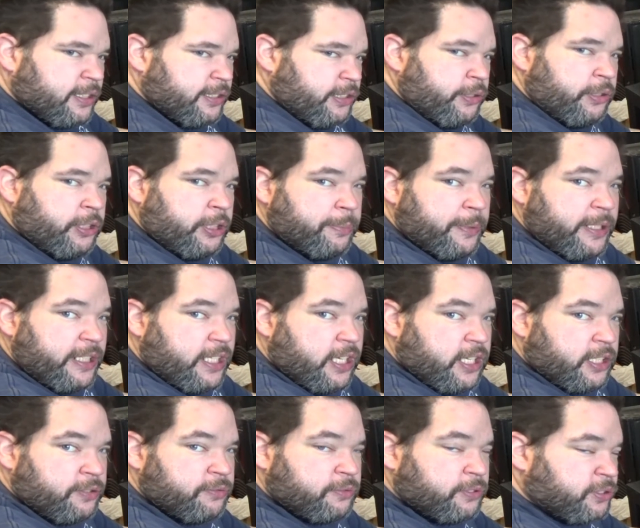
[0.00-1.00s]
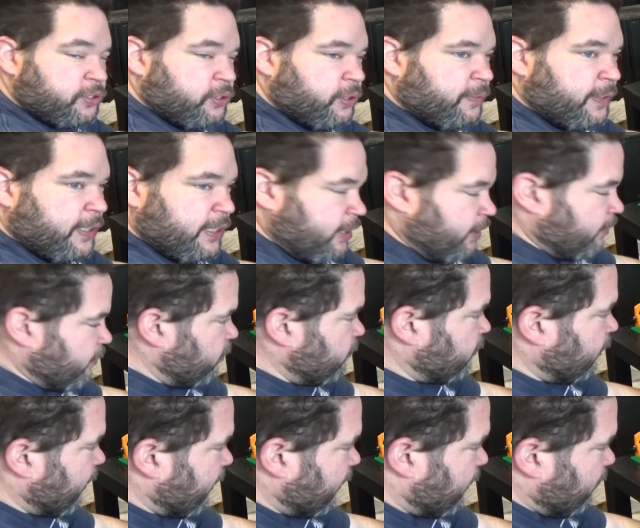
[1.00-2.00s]
that you could make hundreds of at your
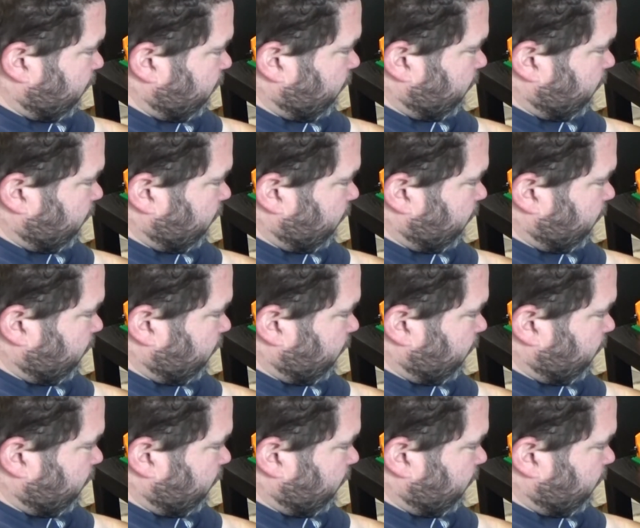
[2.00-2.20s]
own Lego.